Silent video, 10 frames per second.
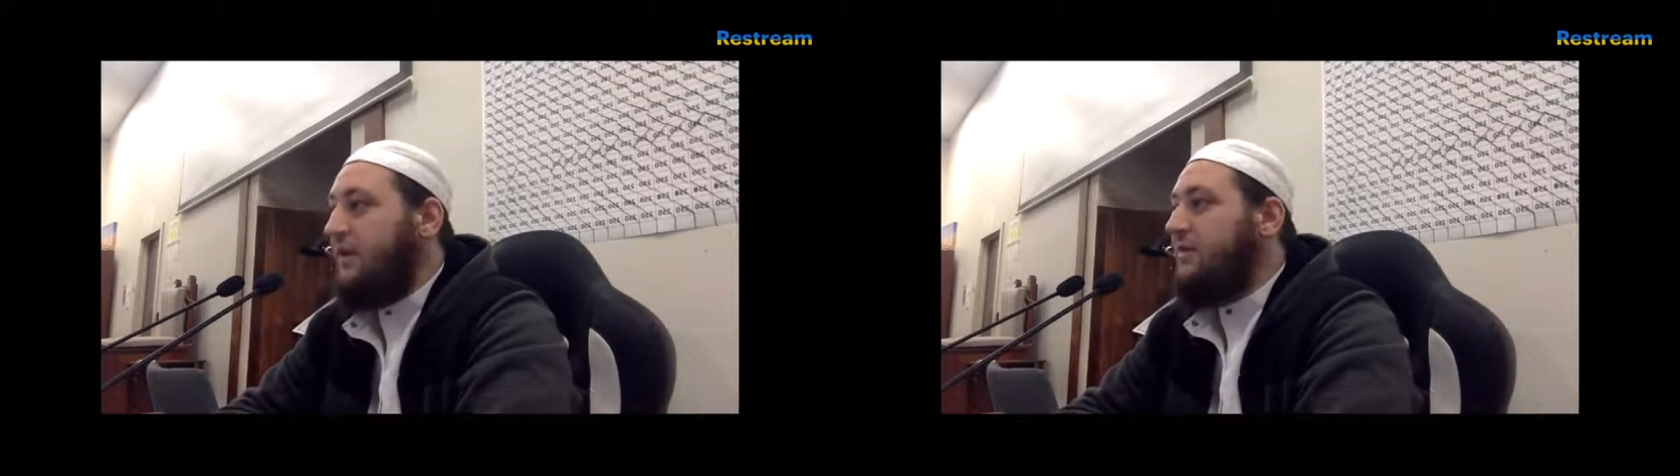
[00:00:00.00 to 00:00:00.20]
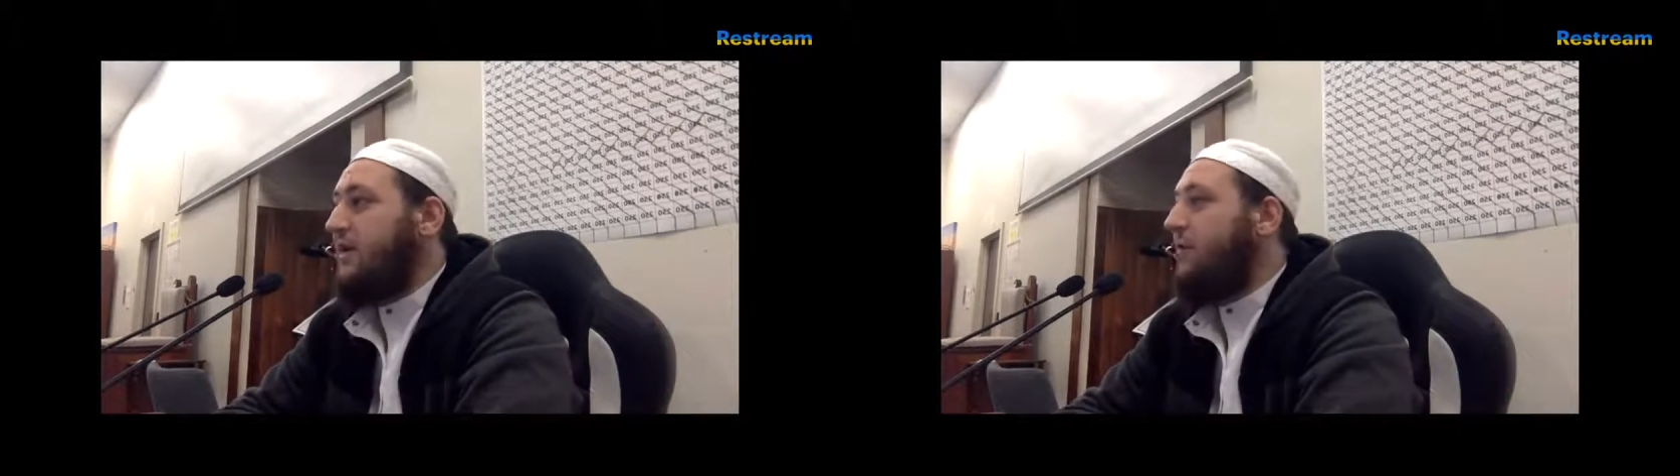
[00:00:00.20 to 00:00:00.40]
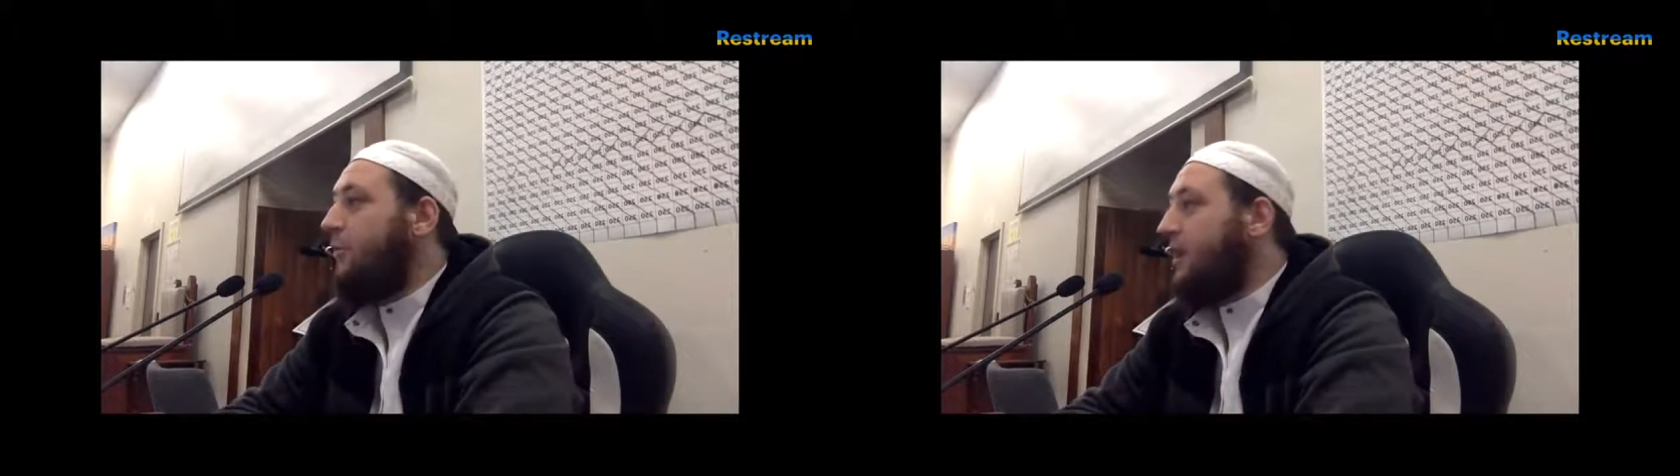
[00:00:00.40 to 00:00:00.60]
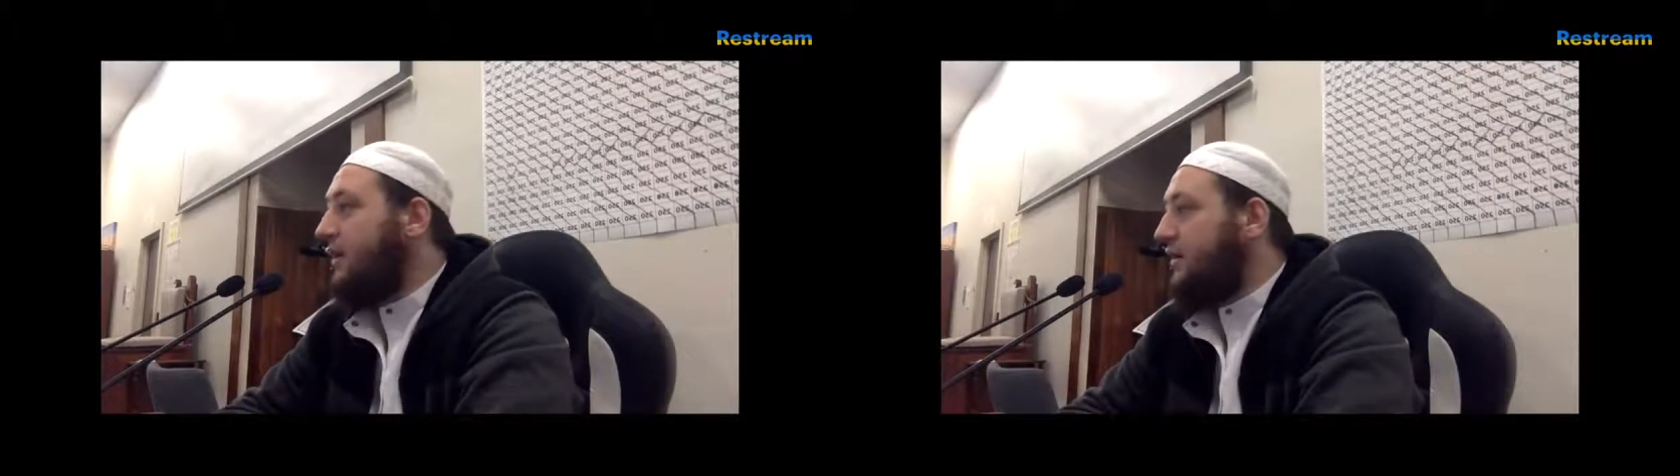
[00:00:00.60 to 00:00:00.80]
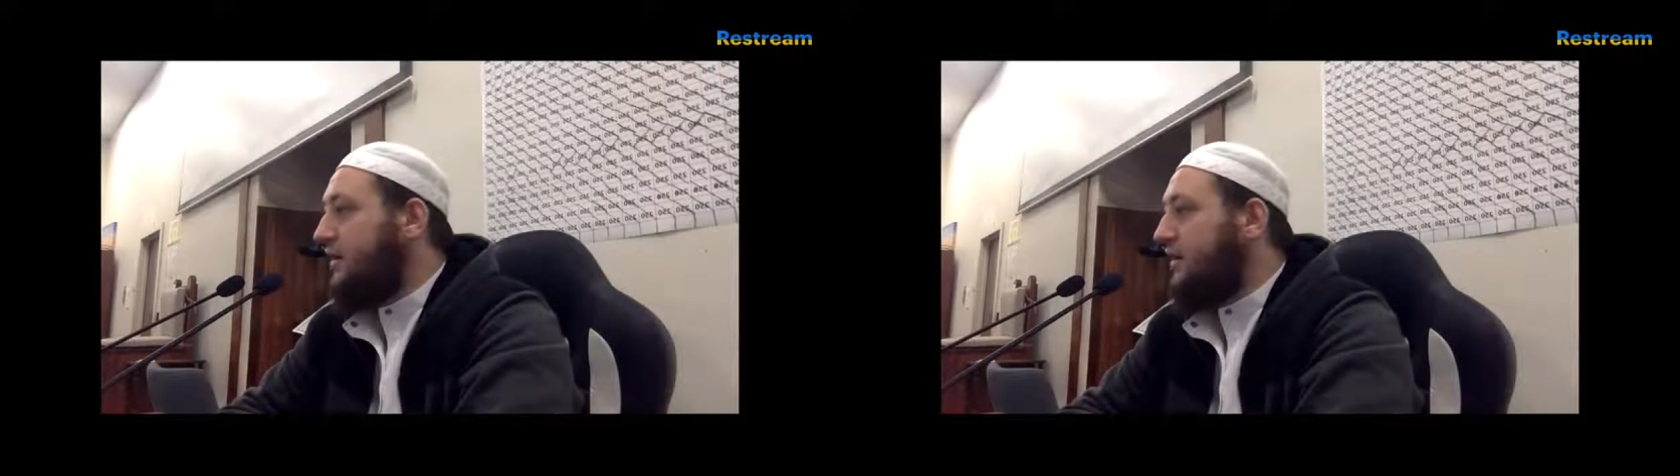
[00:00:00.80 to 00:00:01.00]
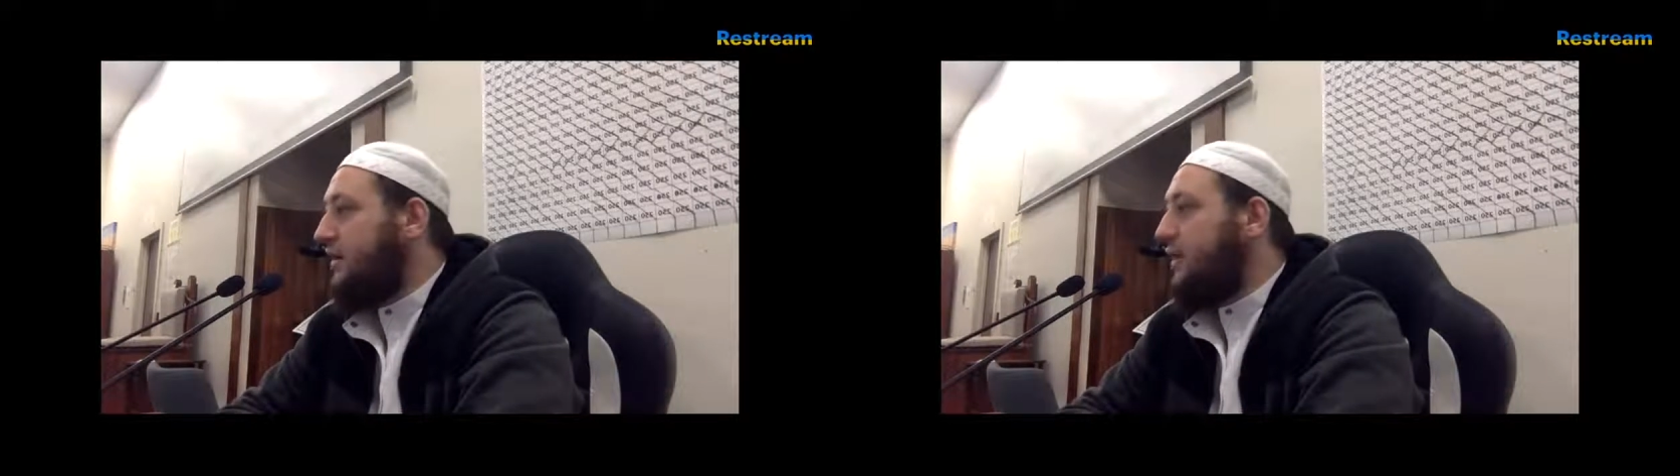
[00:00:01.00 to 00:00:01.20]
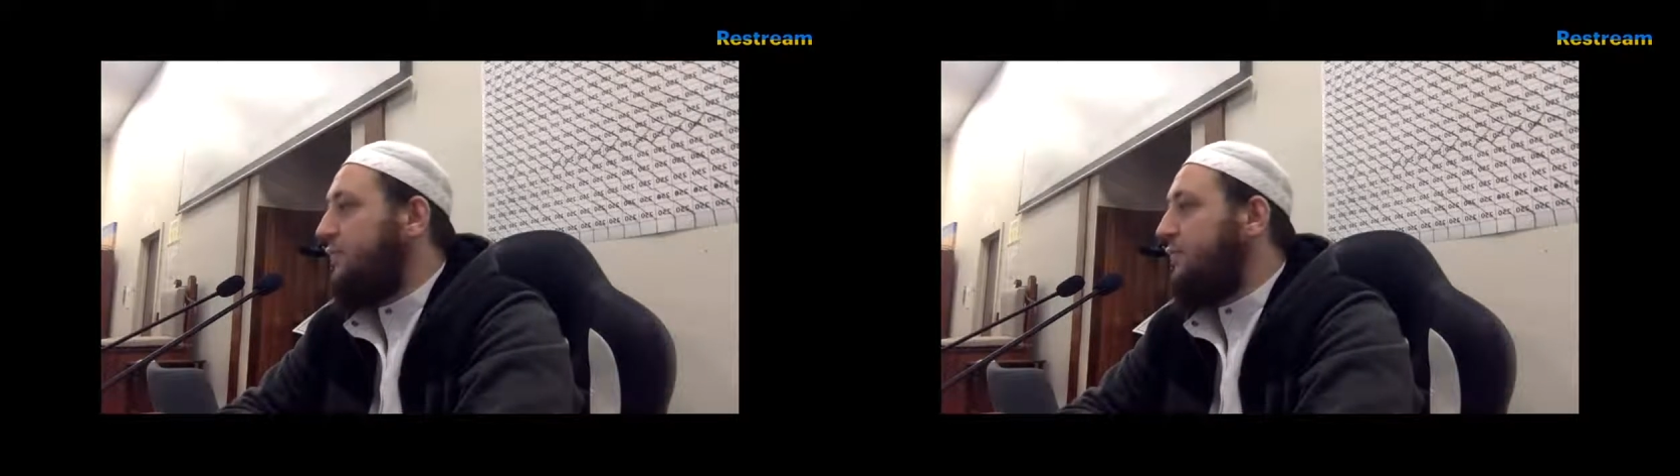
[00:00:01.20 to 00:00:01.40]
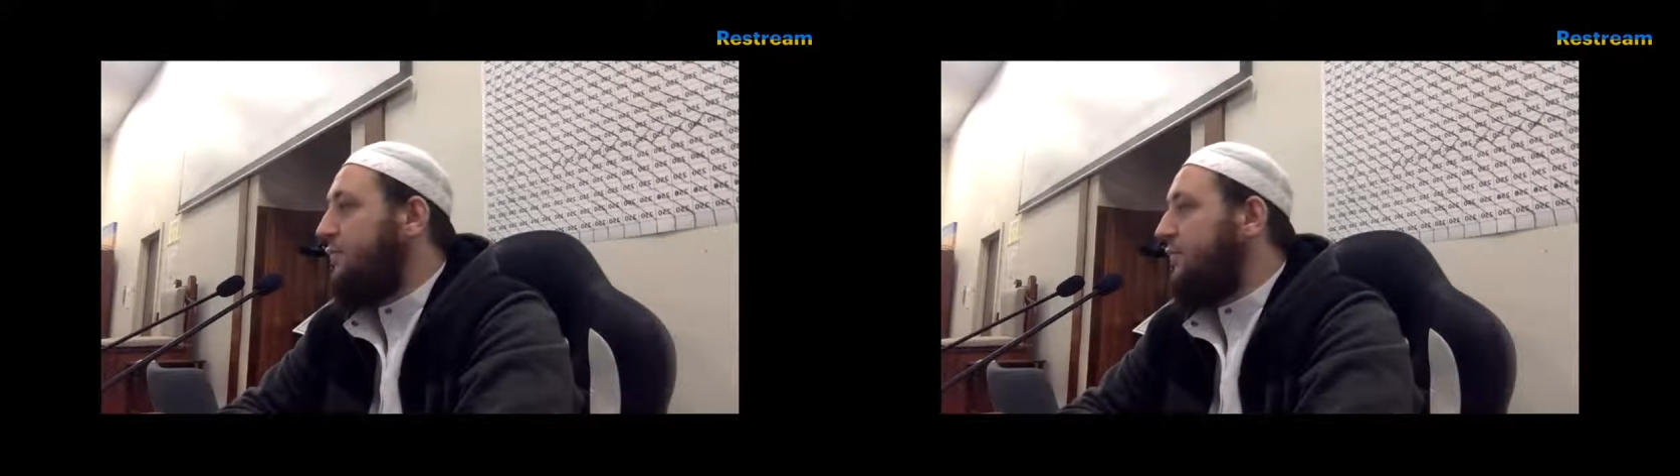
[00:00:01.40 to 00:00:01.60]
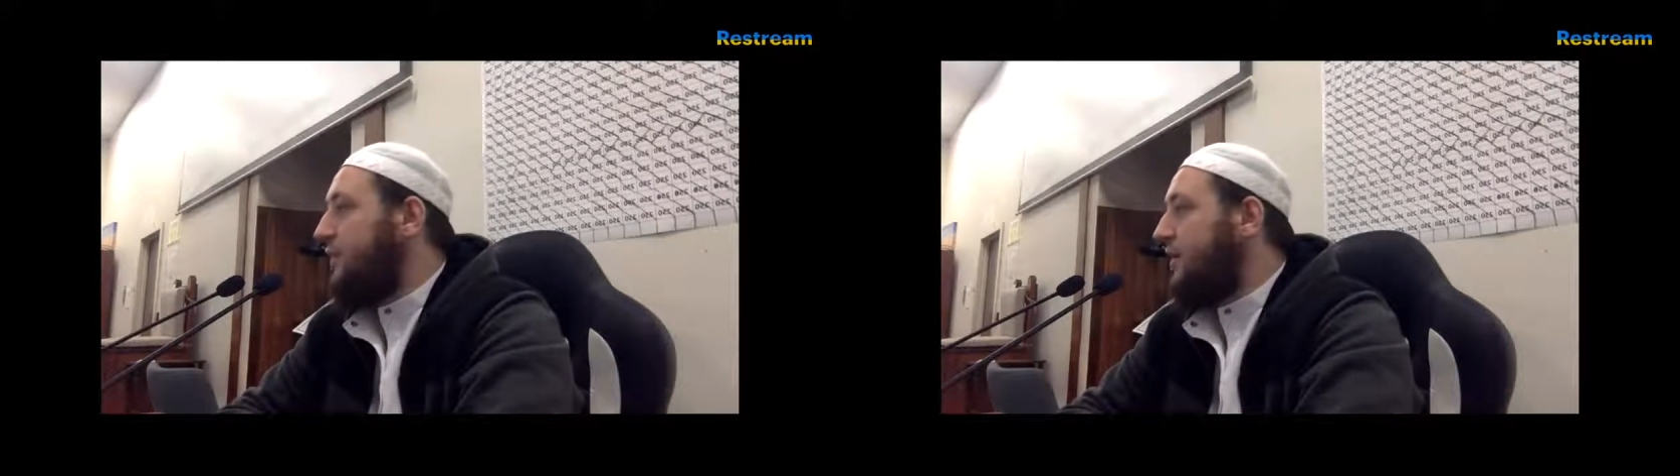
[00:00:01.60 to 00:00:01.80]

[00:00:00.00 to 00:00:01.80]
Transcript: is that one can